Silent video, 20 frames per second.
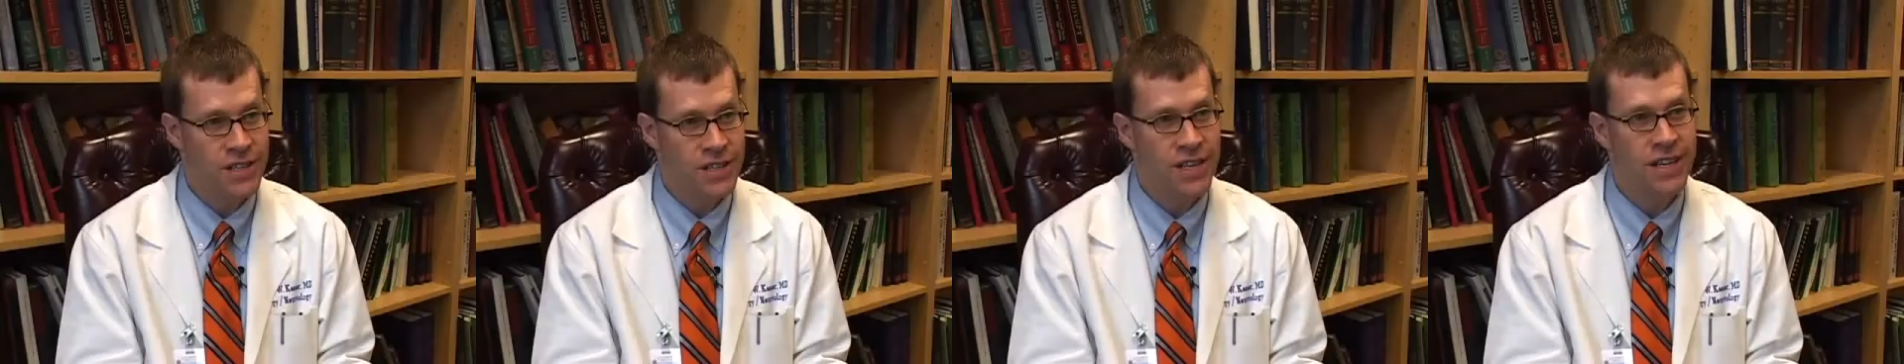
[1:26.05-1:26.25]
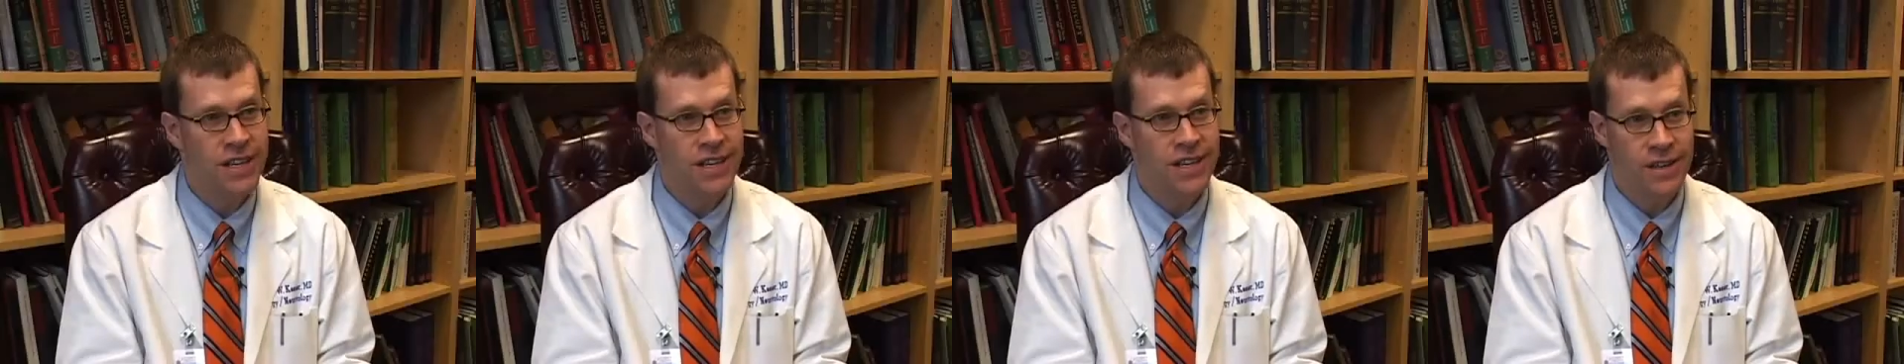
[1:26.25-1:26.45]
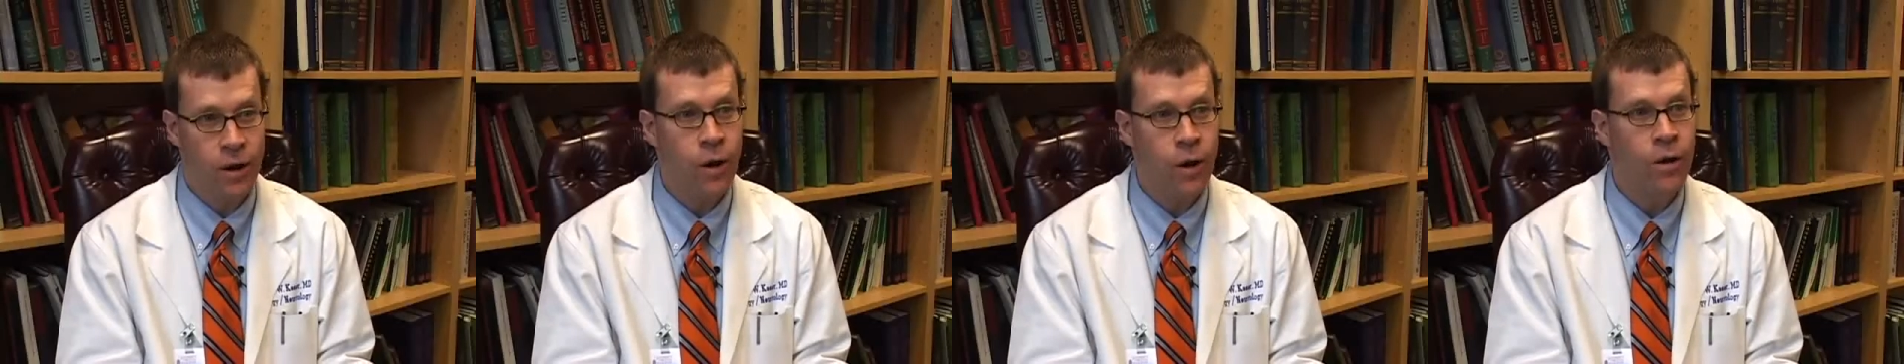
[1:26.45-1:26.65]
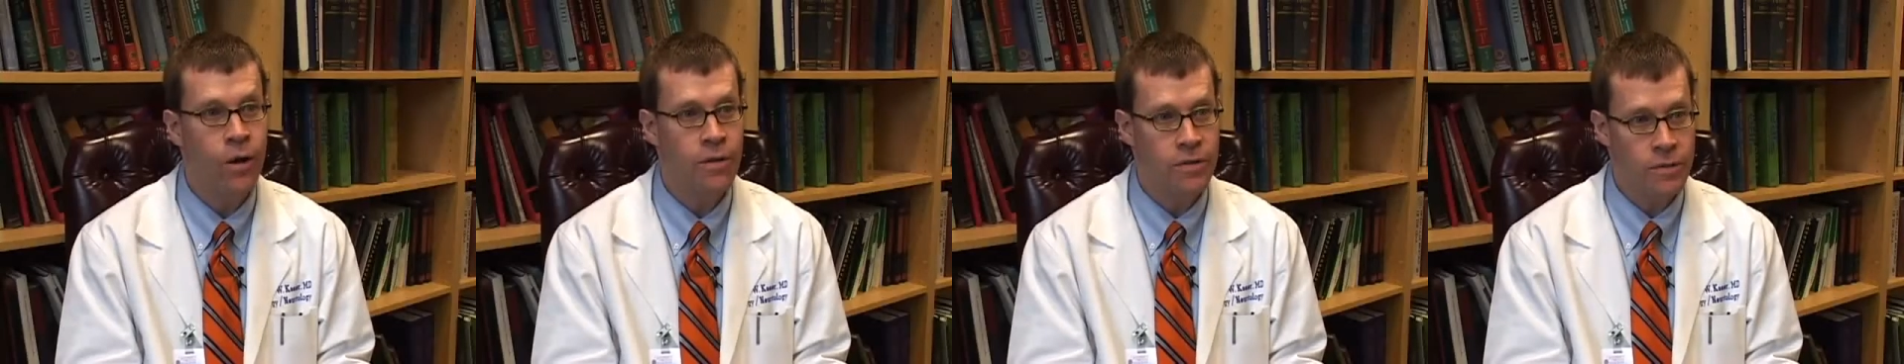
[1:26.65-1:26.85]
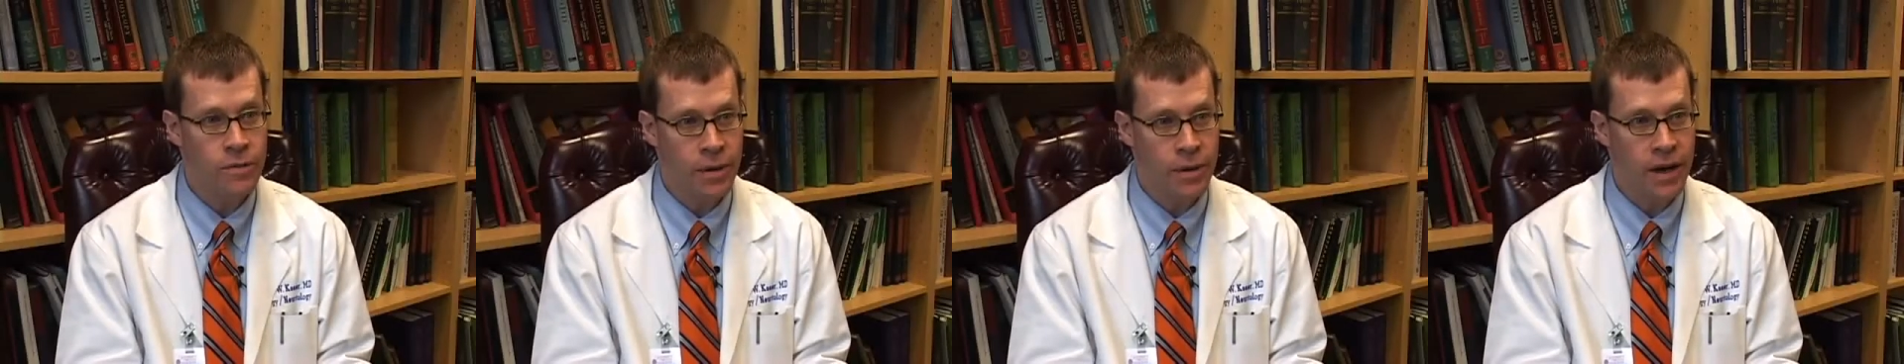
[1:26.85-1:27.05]
skin in
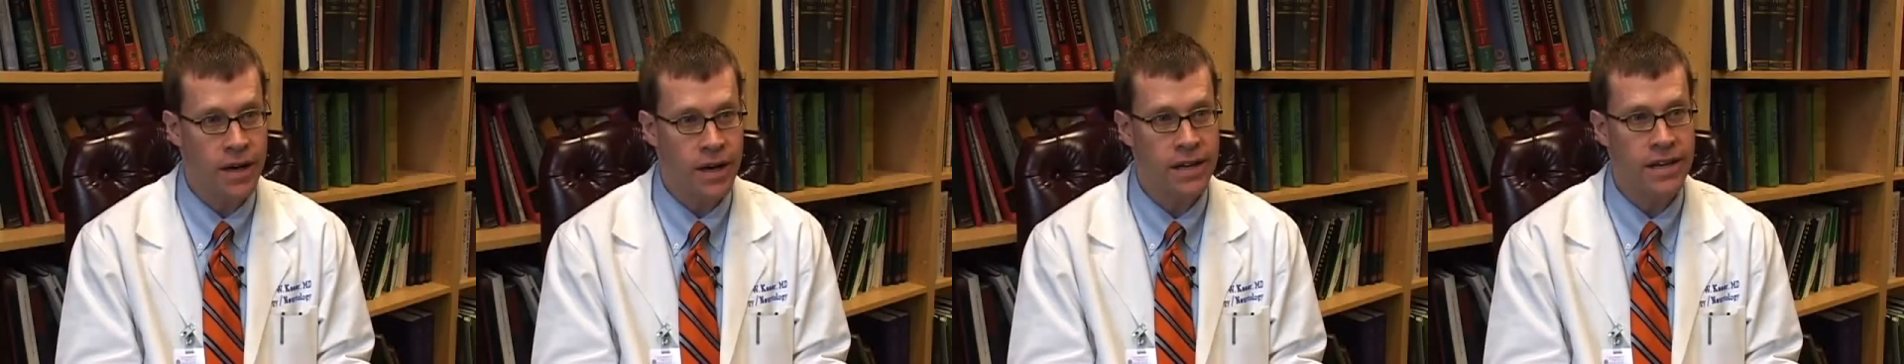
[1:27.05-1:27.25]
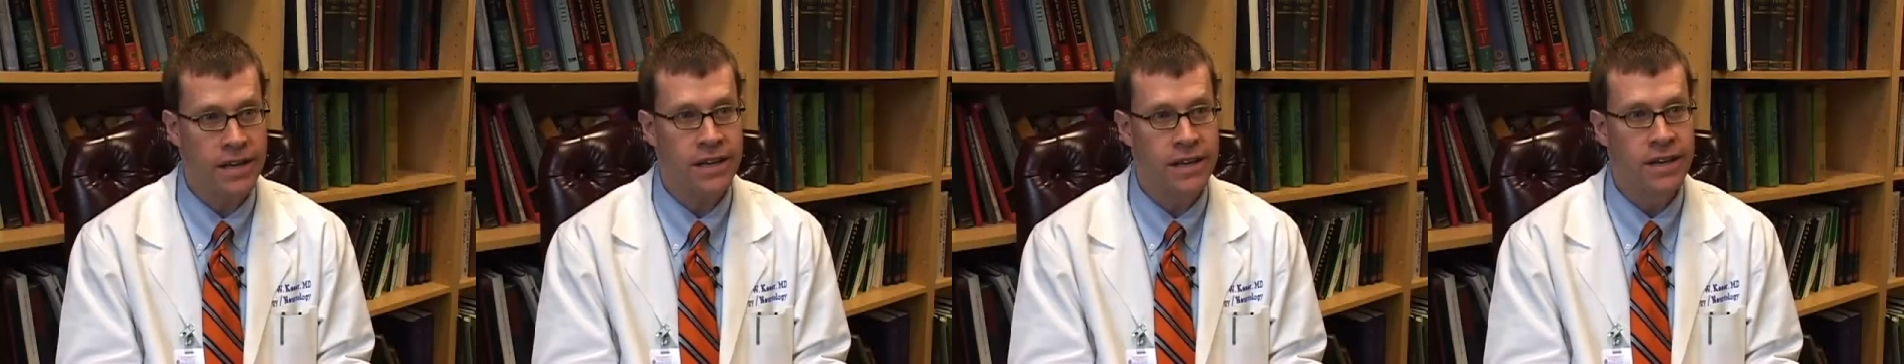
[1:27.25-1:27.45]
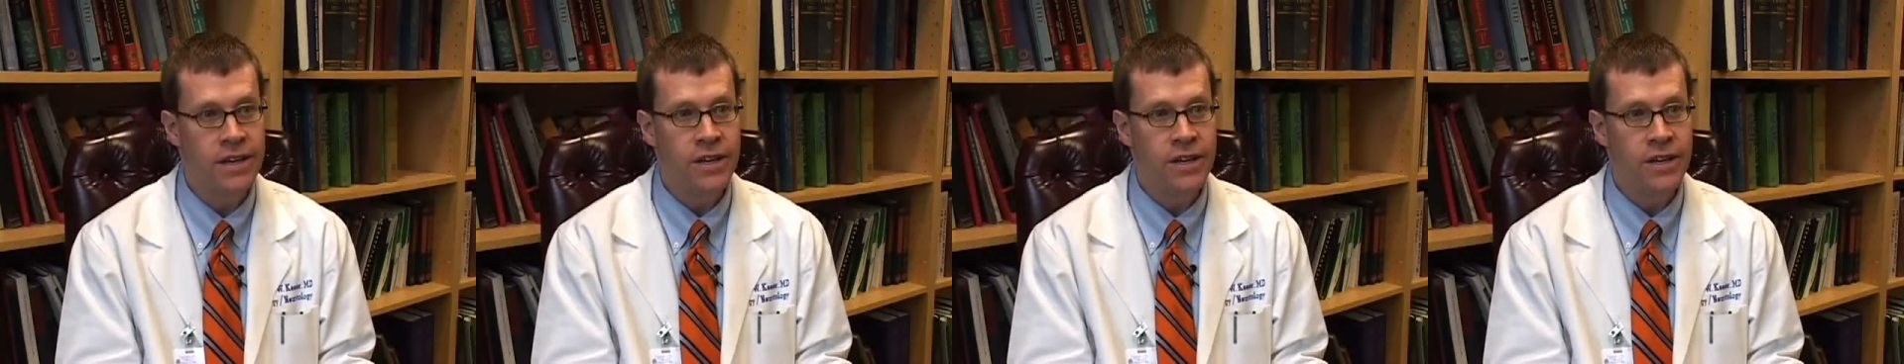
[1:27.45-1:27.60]
all of the body.